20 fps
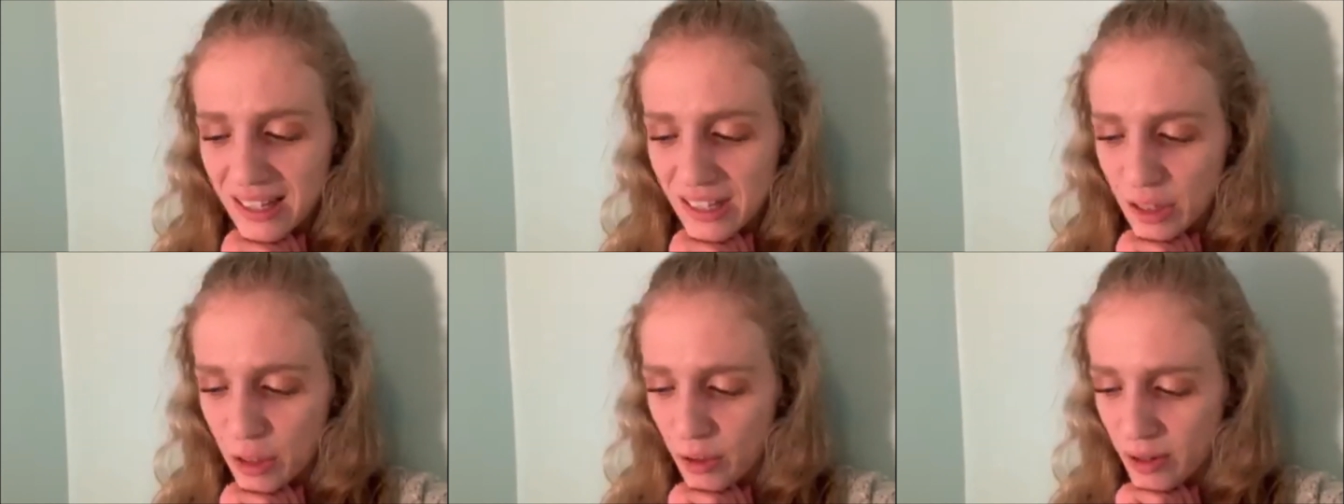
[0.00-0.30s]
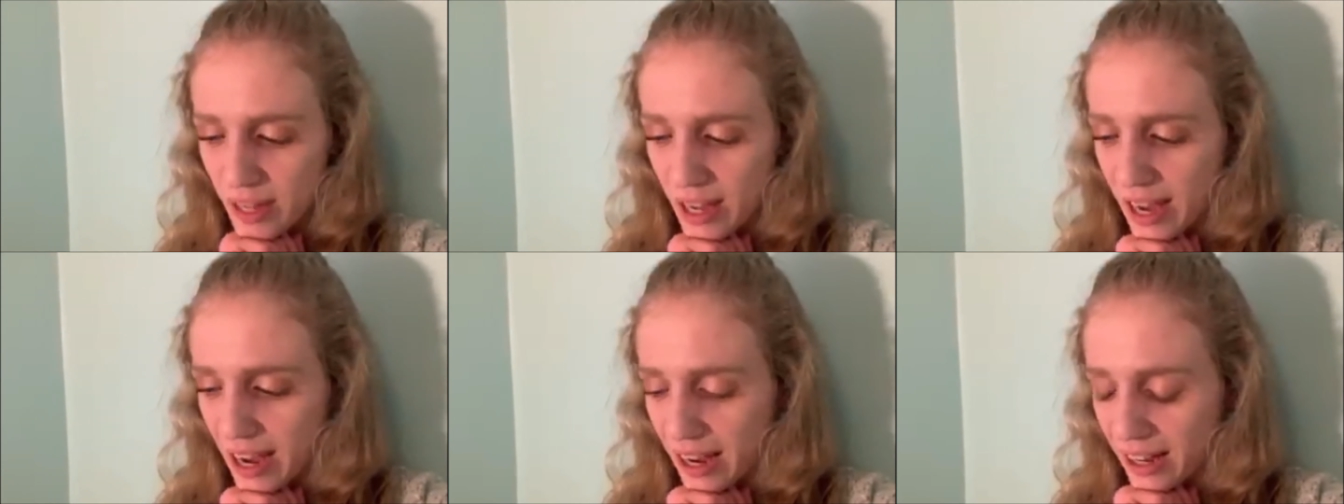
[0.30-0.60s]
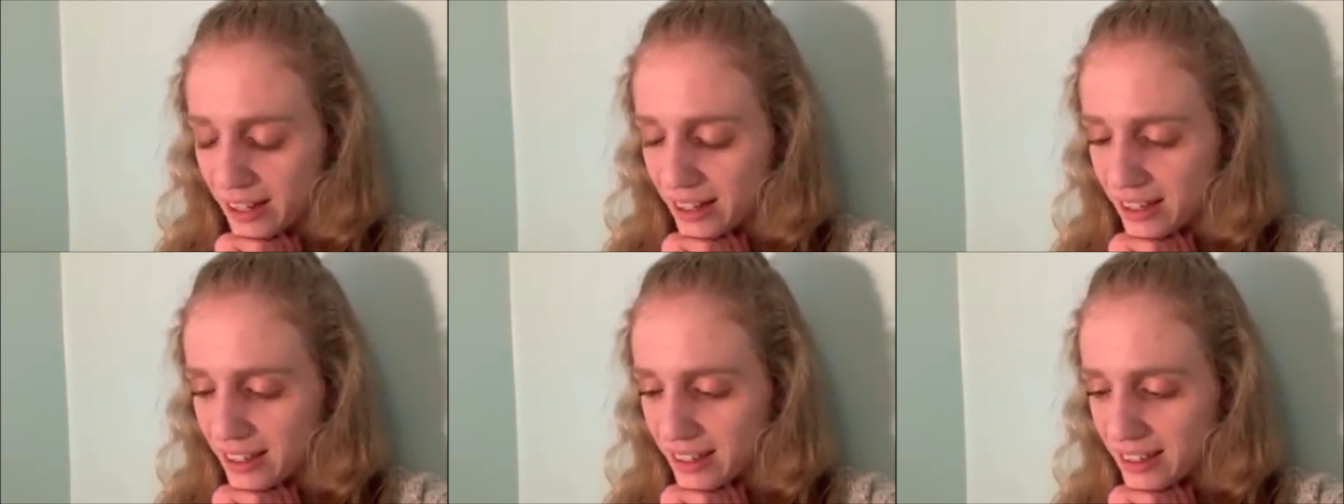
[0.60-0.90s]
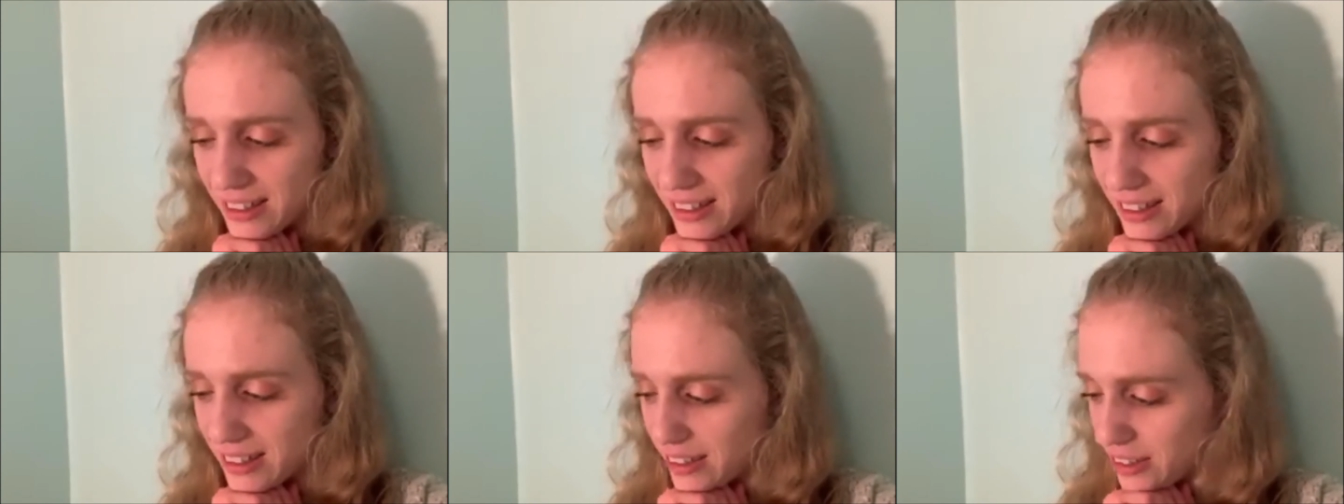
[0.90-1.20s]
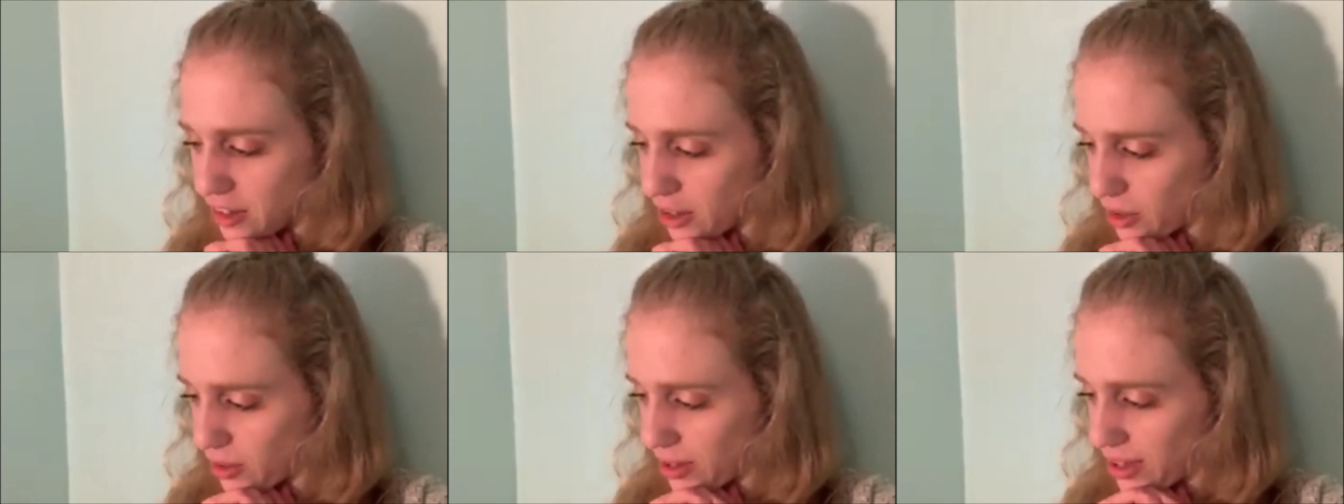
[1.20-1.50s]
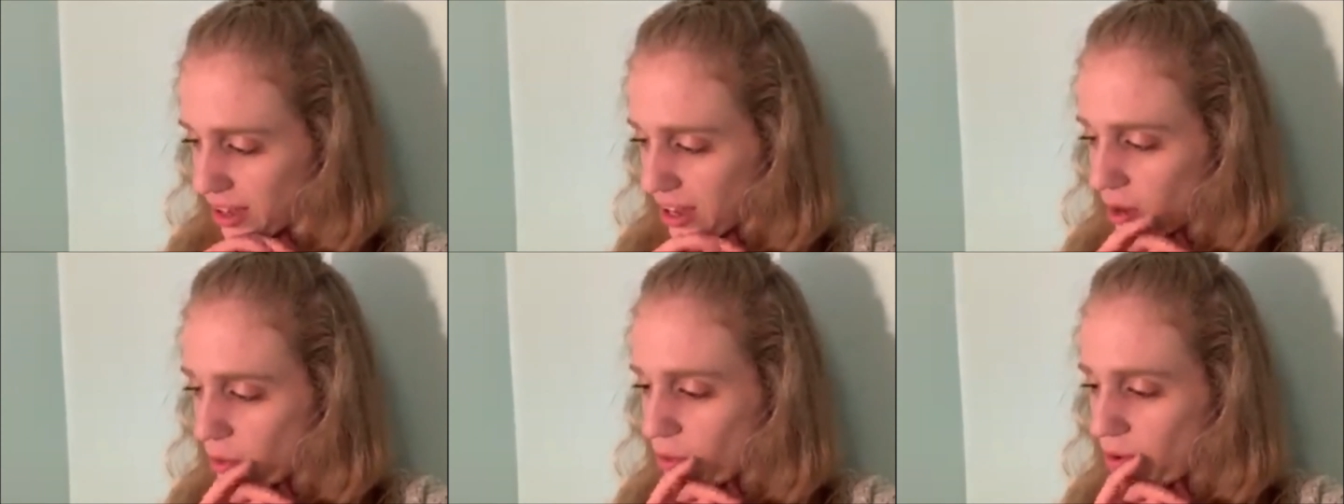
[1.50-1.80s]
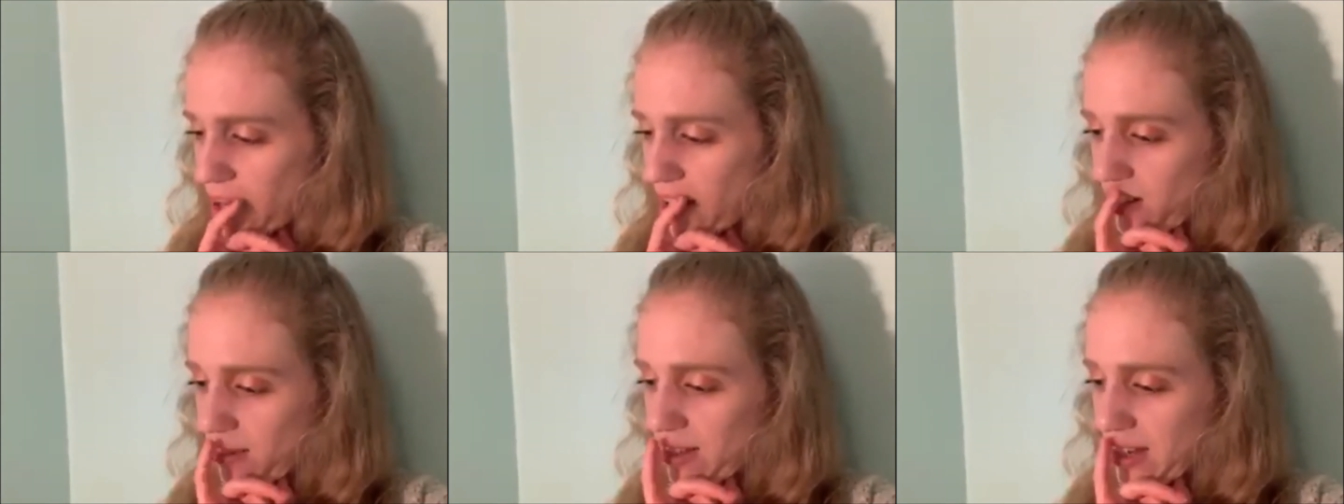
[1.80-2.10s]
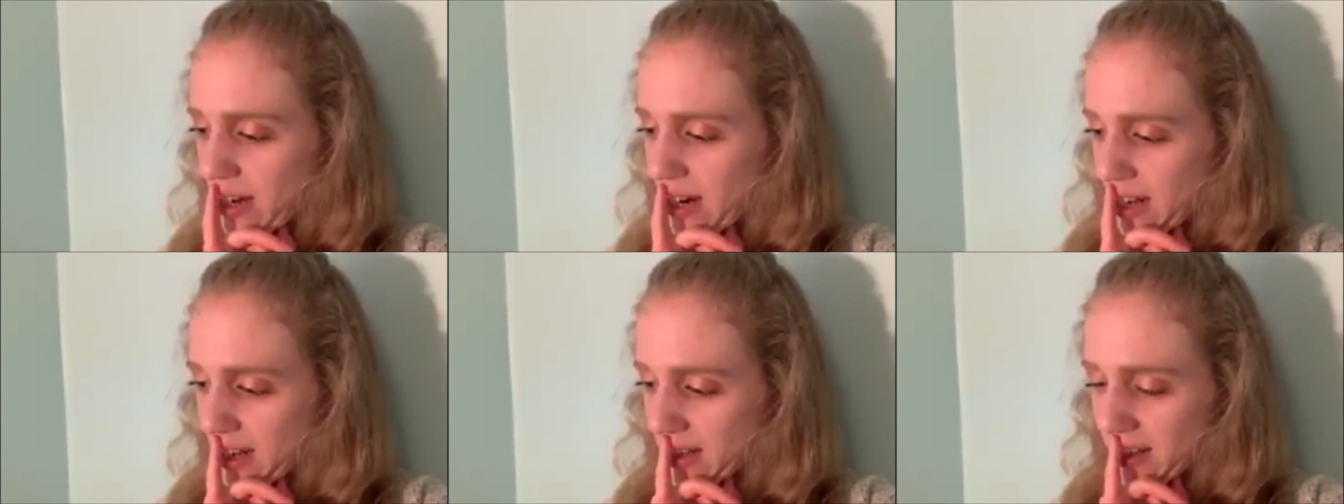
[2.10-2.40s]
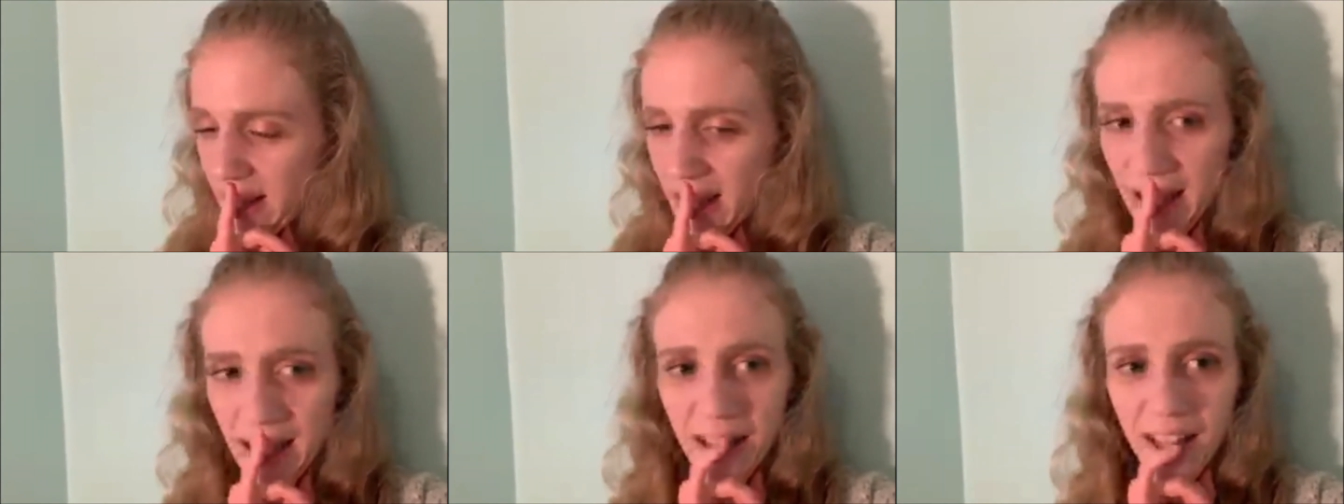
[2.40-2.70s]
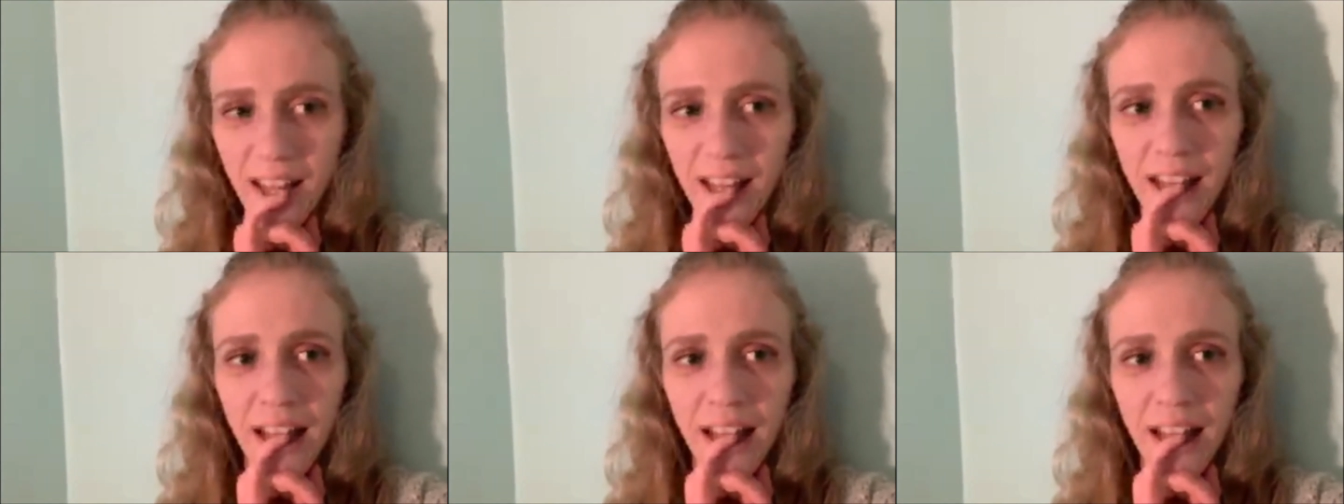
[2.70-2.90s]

So yeah. Okay, what else can I say?